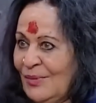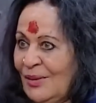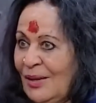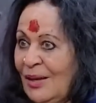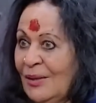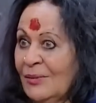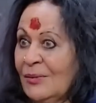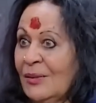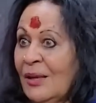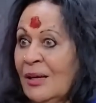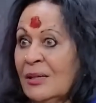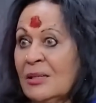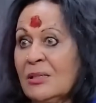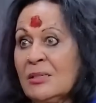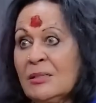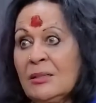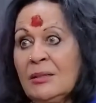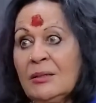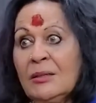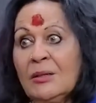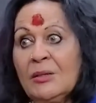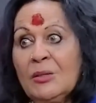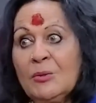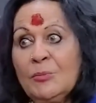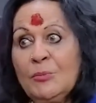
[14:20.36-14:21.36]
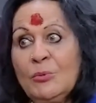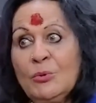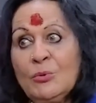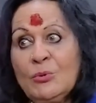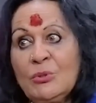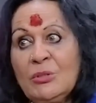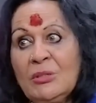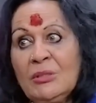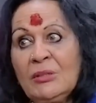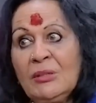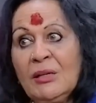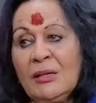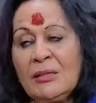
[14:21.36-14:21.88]
And that is another
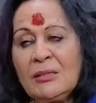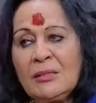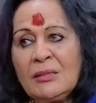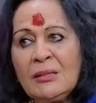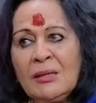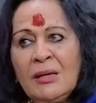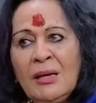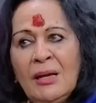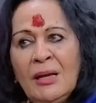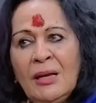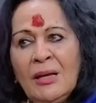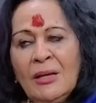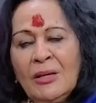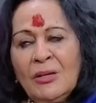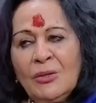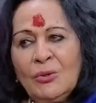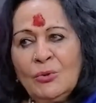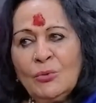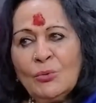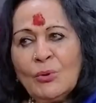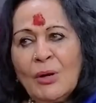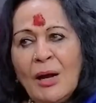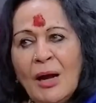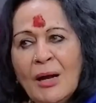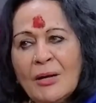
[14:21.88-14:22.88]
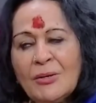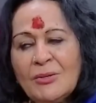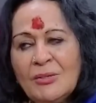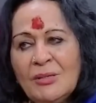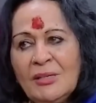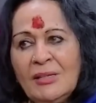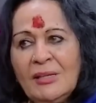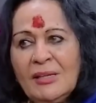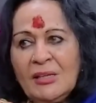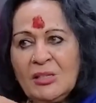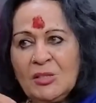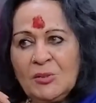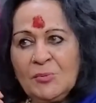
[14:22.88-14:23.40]
beauty that you can't
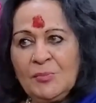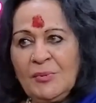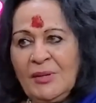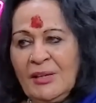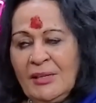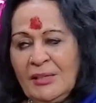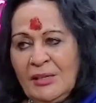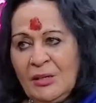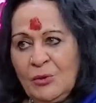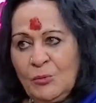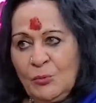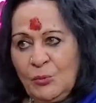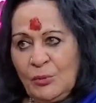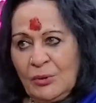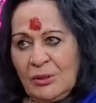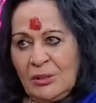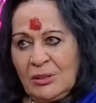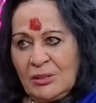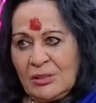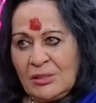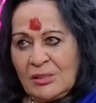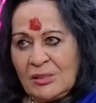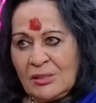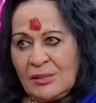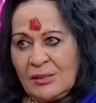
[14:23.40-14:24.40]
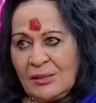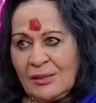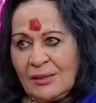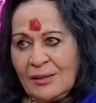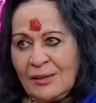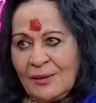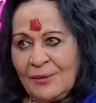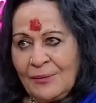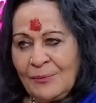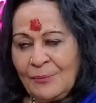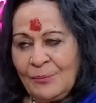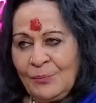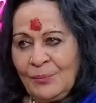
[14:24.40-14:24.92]
really explain in words.
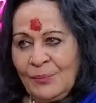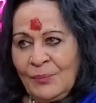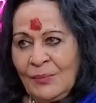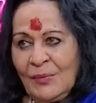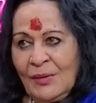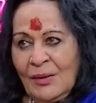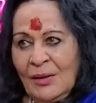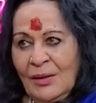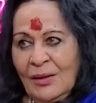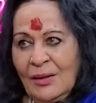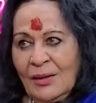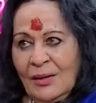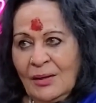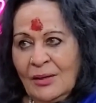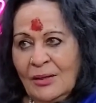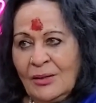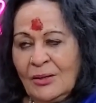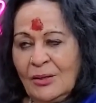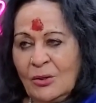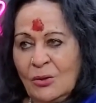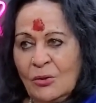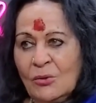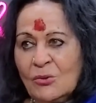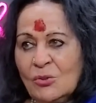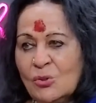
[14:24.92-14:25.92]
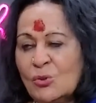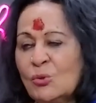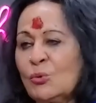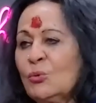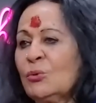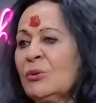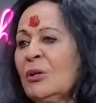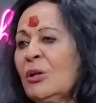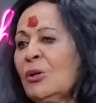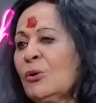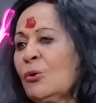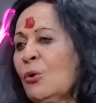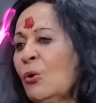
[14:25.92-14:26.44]

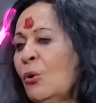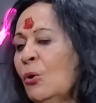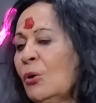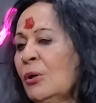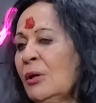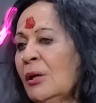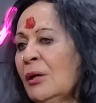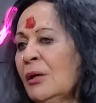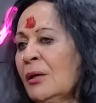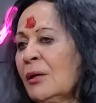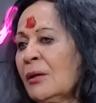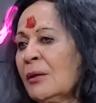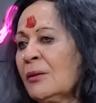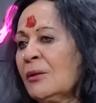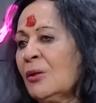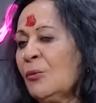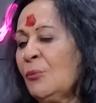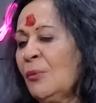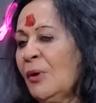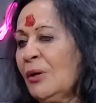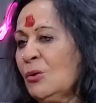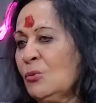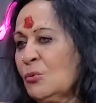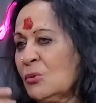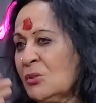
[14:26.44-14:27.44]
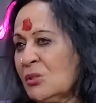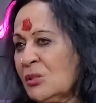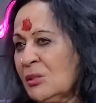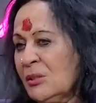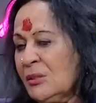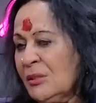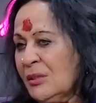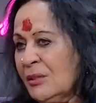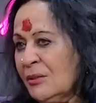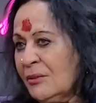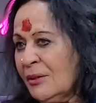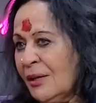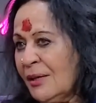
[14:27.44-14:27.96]
Sonal kaun hai? The one who's
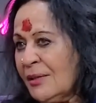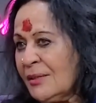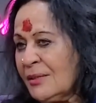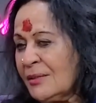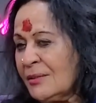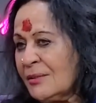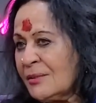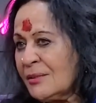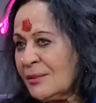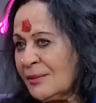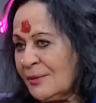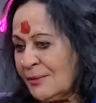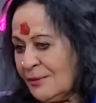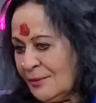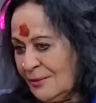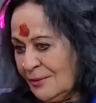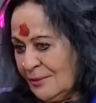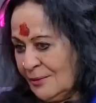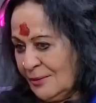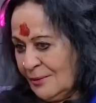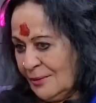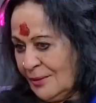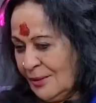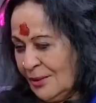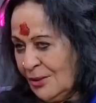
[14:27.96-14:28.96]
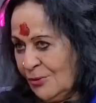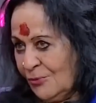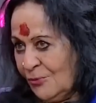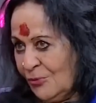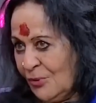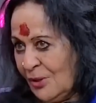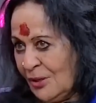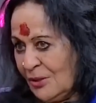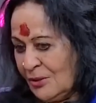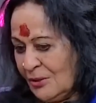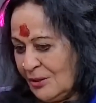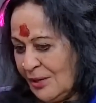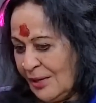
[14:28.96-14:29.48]
sitting right
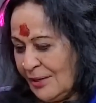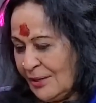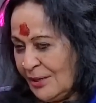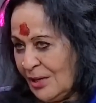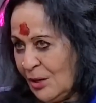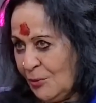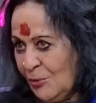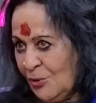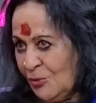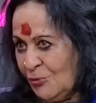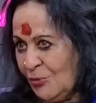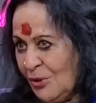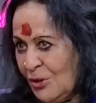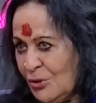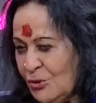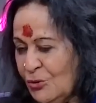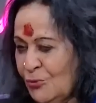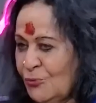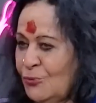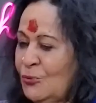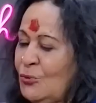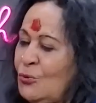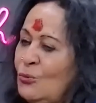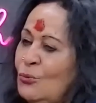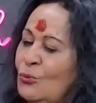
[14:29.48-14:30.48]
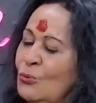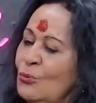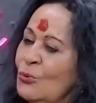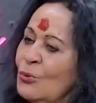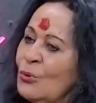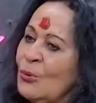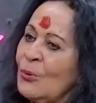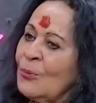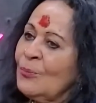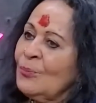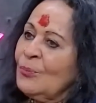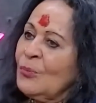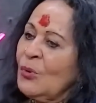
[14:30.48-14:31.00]
now in front of you?
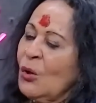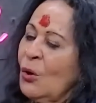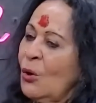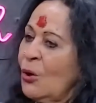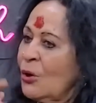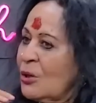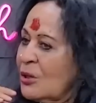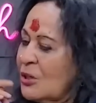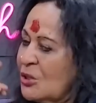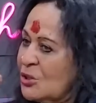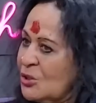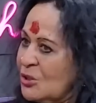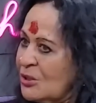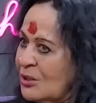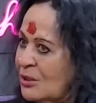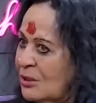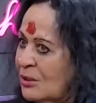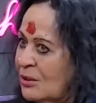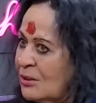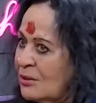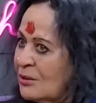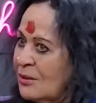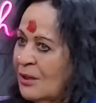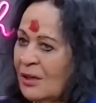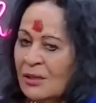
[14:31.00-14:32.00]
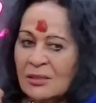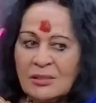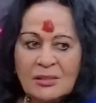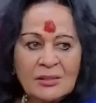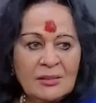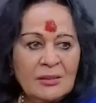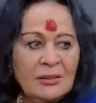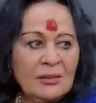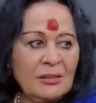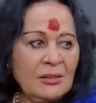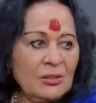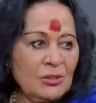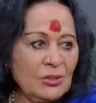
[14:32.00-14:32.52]
Or is she
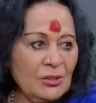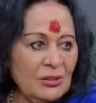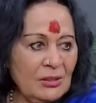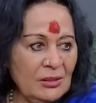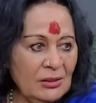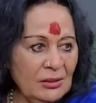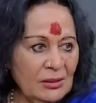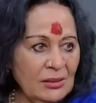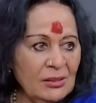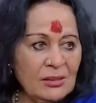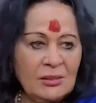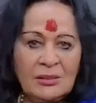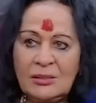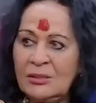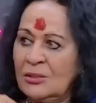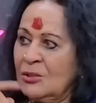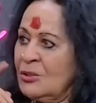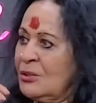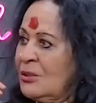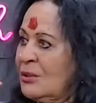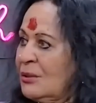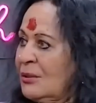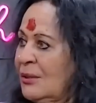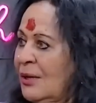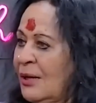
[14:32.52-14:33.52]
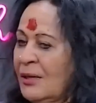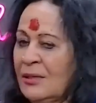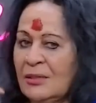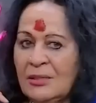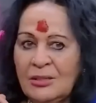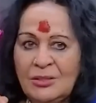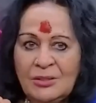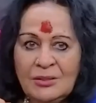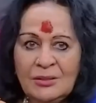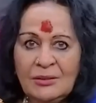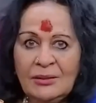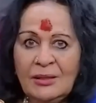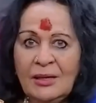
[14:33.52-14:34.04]
dancer? Is she this? Is she that?
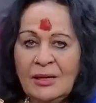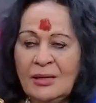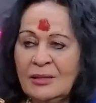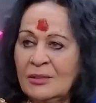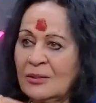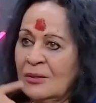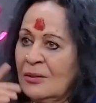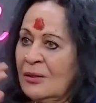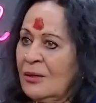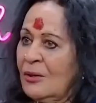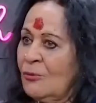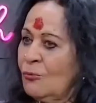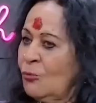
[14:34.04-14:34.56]
Is she that?